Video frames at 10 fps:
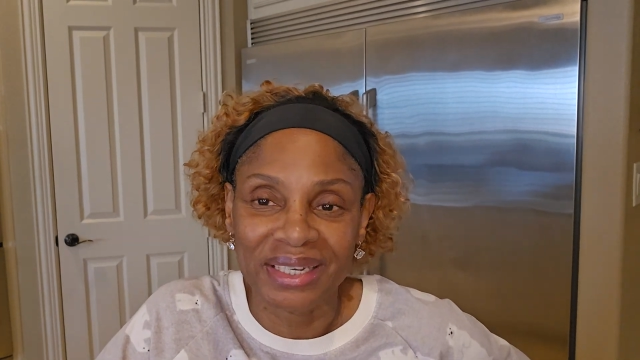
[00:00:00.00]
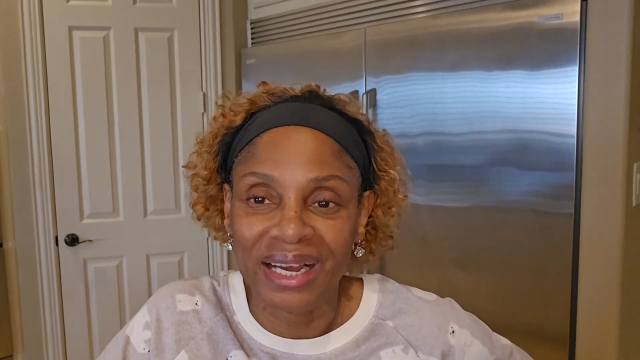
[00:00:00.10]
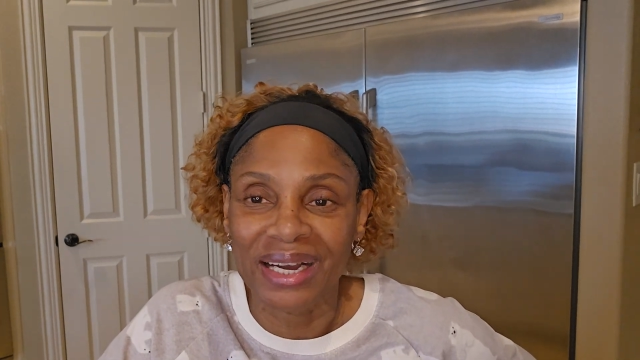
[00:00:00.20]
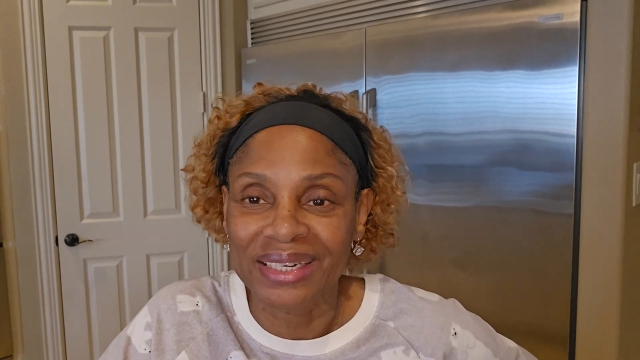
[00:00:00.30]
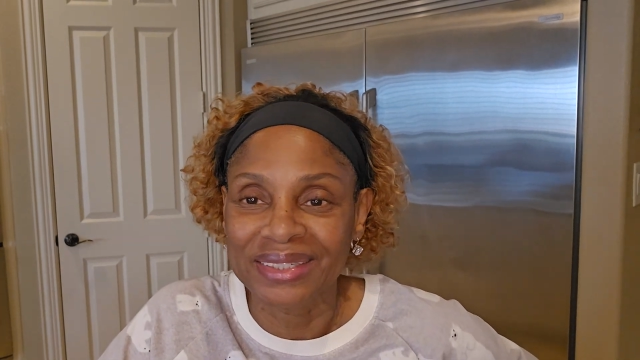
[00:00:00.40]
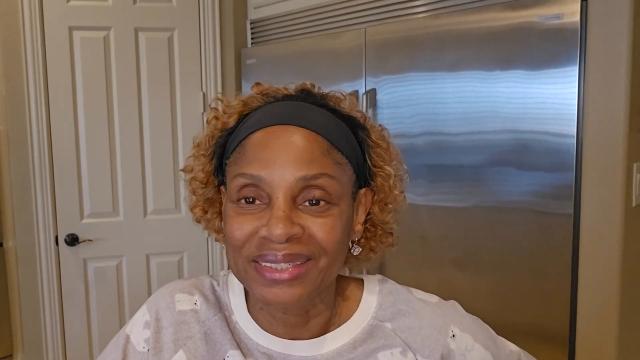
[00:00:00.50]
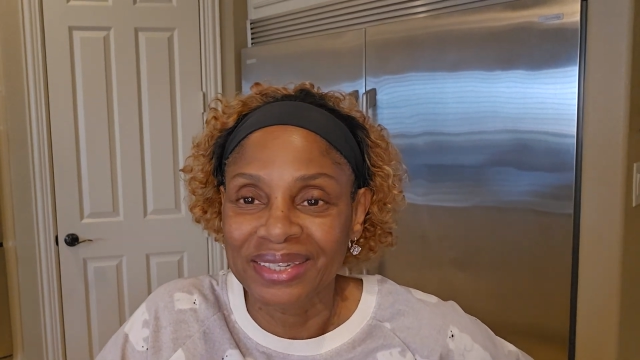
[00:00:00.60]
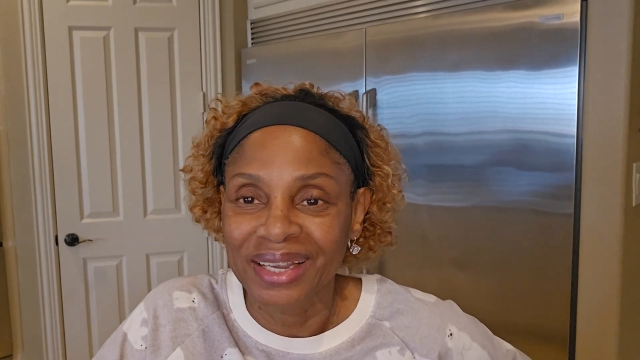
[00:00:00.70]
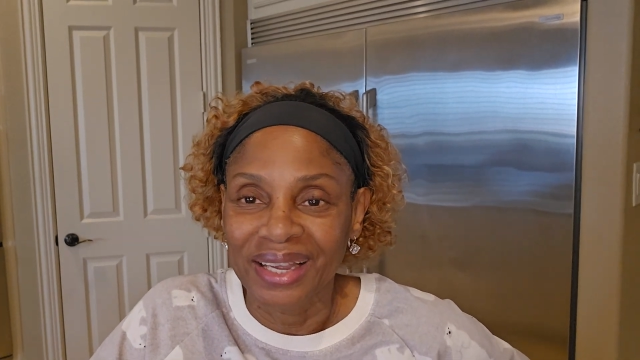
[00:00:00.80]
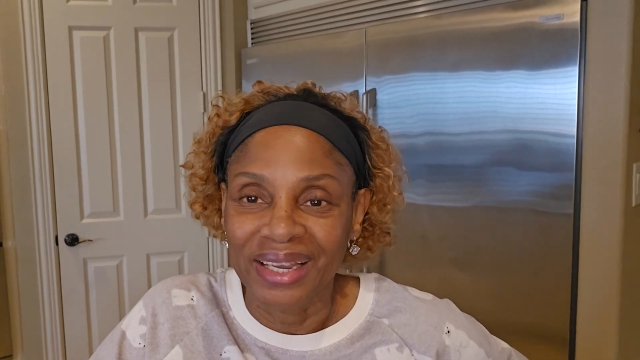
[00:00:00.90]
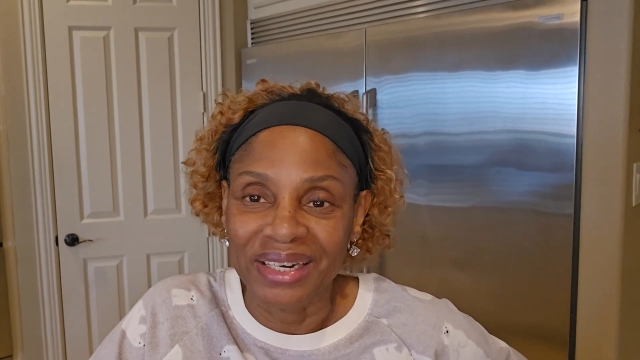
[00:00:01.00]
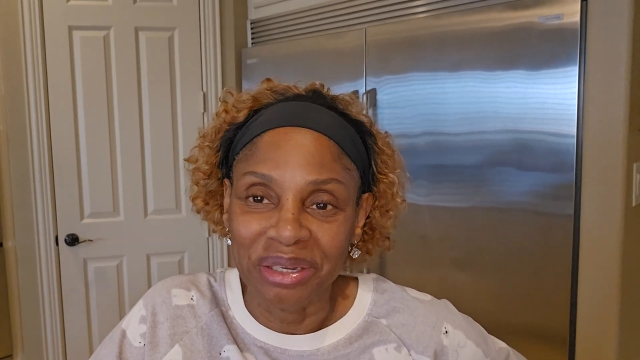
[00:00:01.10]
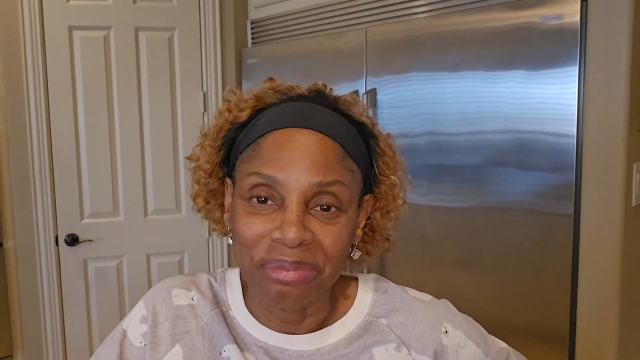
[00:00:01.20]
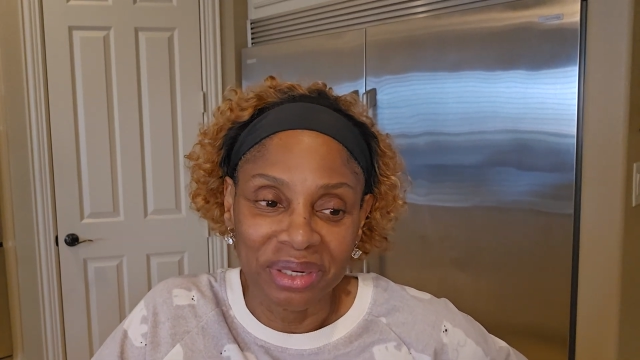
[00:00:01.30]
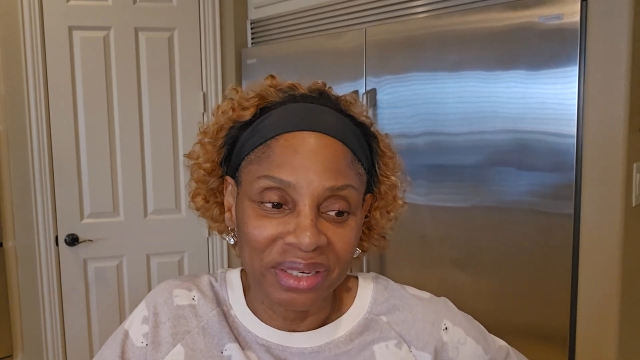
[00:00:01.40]
guys, and
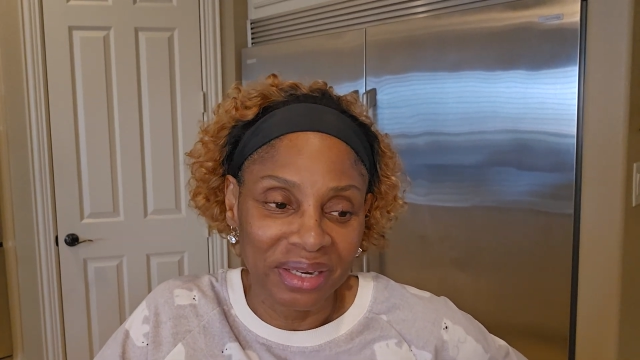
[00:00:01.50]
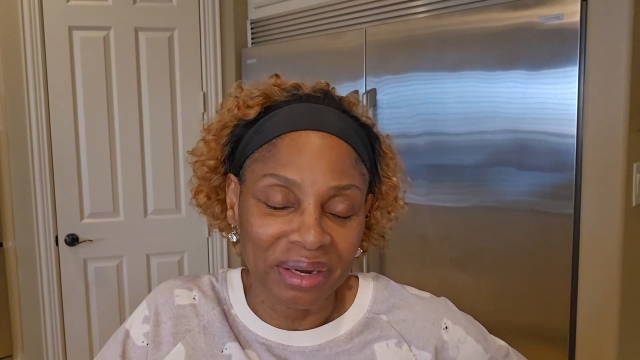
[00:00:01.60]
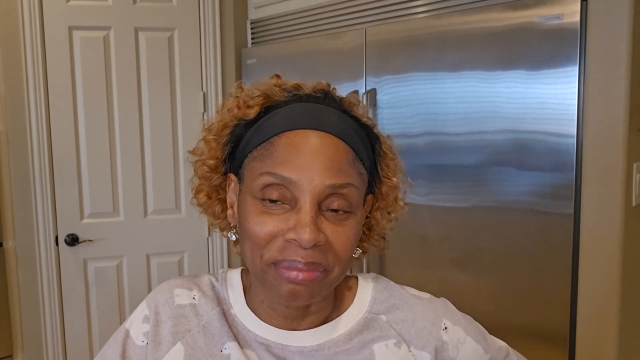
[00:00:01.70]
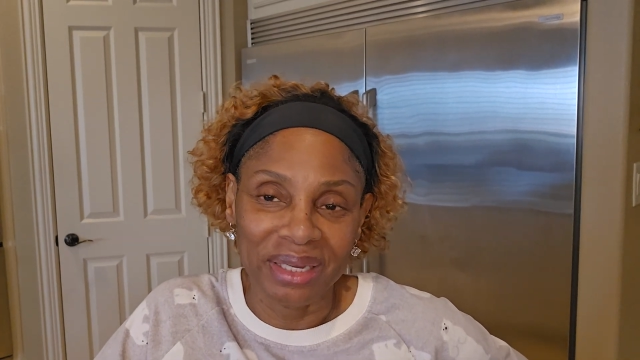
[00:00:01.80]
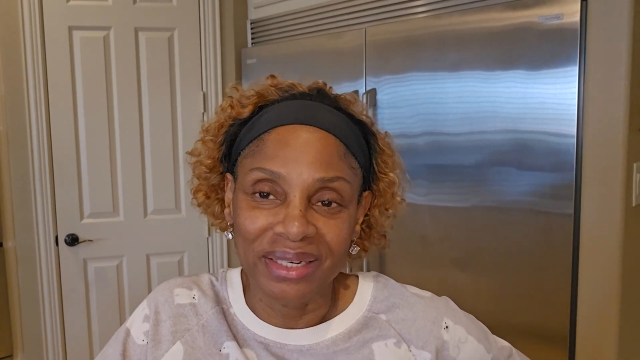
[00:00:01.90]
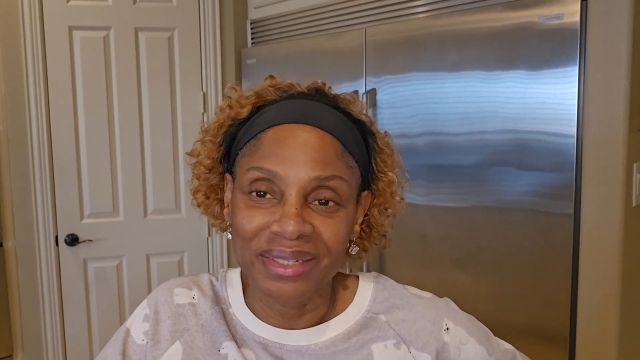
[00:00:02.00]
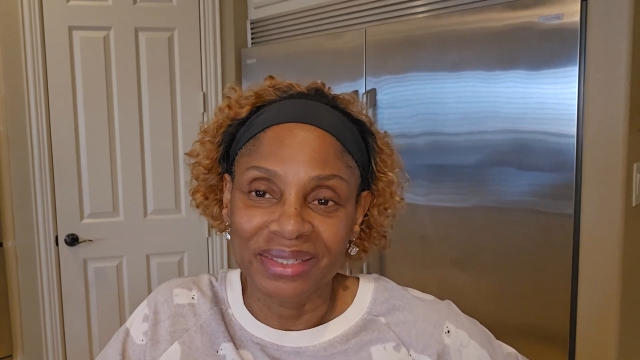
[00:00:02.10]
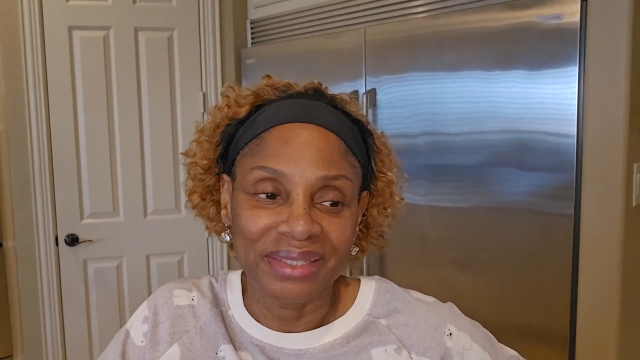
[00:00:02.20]
leave me a comment.